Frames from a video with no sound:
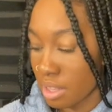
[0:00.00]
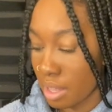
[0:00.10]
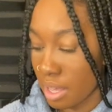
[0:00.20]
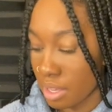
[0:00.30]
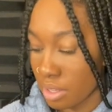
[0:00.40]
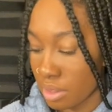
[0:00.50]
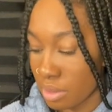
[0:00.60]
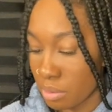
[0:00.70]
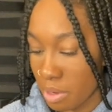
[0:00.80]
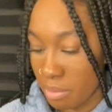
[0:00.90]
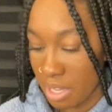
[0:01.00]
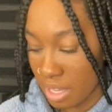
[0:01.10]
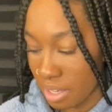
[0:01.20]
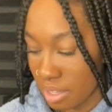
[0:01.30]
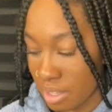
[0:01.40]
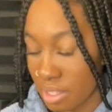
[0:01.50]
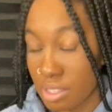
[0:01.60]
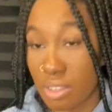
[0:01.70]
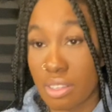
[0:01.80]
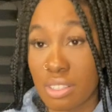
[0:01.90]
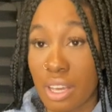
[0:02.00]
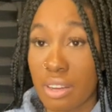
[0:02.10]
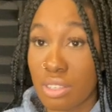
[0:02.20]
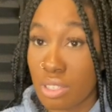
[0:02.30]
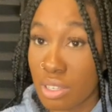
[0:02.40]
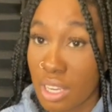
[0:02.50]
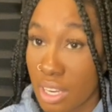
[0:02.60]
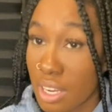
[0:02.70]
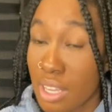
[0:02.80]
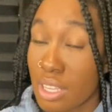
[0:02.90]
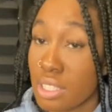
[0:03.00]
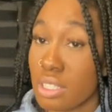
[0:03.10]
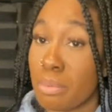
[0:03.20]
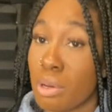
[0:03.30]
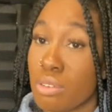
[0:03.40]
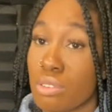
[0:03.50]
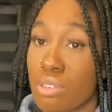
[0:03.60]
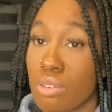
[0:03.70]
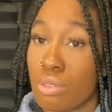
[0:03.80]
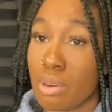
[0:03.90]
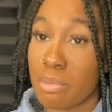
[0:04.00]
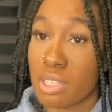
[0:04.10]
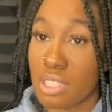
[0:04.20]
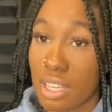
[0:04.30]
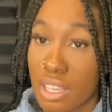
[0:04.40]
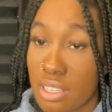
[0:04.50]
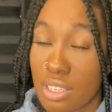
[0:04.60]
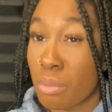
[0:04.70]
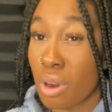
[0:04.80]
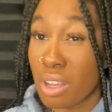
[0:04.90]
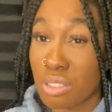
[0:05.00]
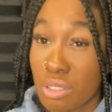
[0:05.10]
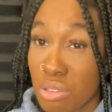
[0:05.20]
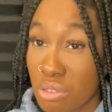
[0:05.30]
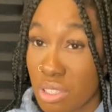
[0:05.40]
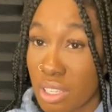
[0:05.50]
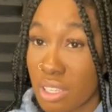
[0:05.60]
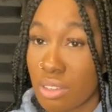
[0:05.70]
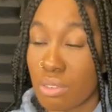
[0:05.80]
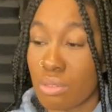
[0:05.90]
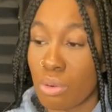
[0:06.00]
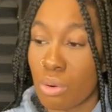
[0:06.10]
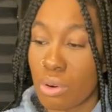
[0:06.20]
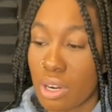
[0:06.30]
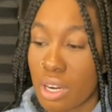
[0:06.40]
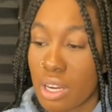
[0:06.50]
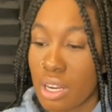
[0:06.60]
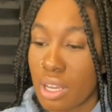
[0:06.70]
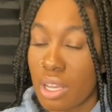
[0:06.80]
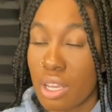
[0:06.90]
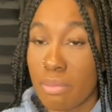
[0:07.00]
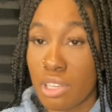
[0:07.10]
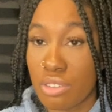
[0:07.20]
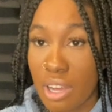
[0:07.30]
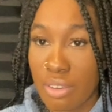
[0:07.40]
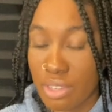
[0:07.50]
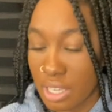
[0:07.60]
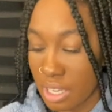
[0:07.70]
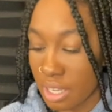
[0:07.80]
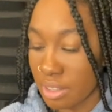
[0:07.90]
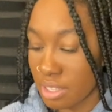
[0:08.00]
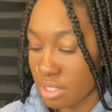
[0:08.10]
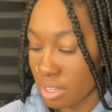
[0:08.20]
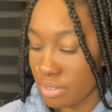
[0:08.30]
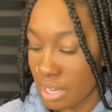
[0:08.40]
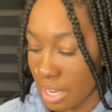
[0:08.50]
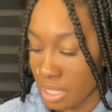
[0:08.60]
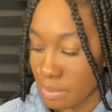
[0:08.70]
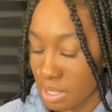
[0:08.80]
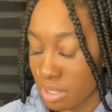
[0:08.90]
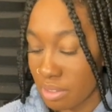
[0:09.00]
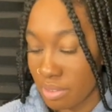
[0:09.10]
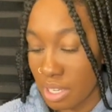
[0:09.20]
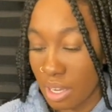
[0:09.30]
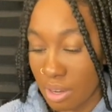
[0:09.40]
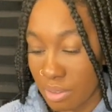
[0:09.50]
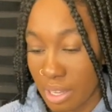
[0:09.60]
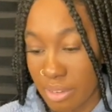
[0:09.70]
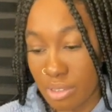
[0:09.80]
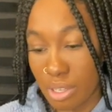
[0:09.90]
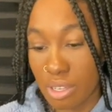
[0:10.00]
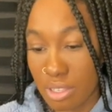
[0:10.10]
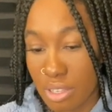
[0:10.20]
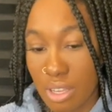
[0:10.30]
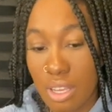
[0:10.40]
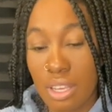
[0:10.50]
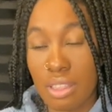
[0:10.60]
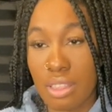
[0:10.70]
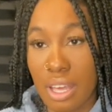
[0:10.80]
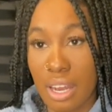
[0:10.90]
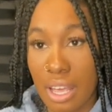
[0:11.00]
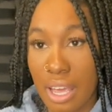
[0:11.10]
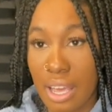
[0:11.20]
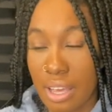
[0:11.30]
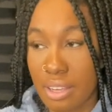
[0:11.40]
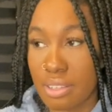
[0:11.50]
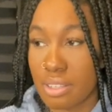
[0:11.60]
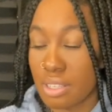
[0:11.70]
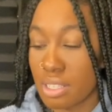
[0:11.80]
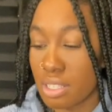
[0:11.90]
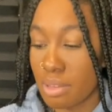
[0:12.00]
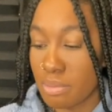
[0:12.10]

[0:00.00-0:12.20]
Like the women that's on the side of the street is supposed to represent prostitution or human trafficking. There's different aspects of the video that I've noticed that had some